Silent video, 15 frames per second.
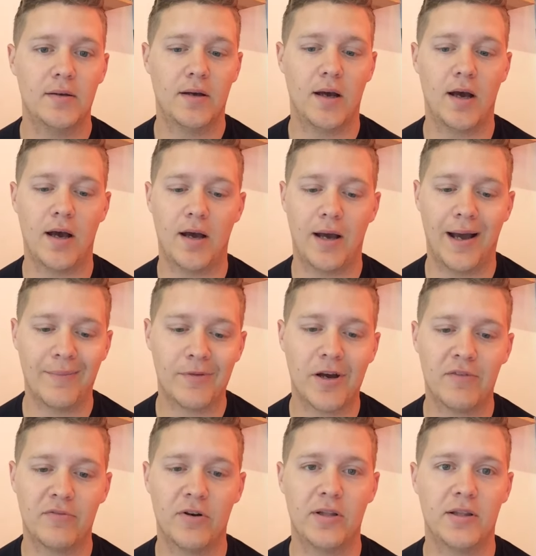I'm
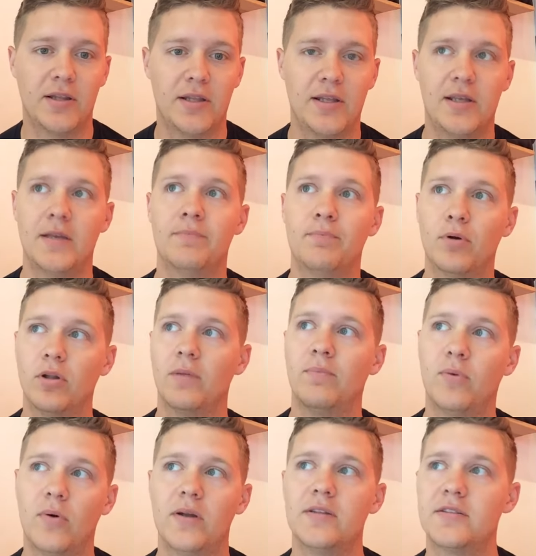covering the
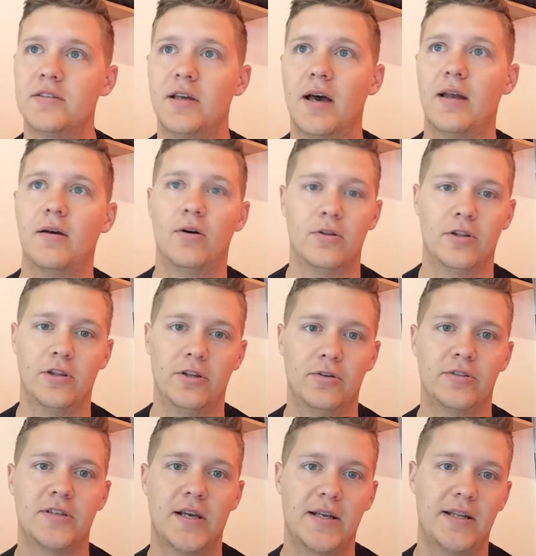bullet points, not all the
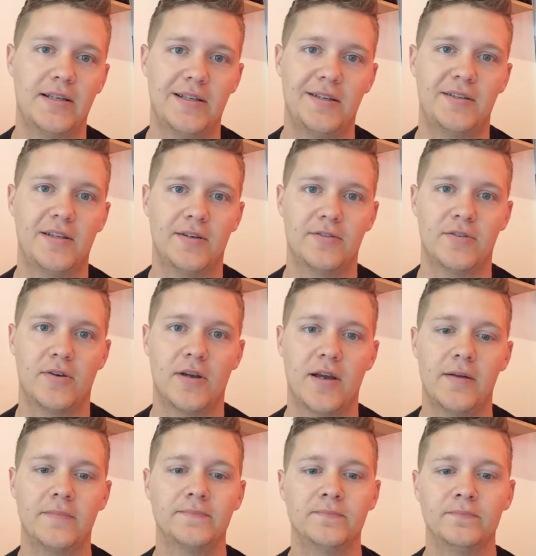little tiny details, okay?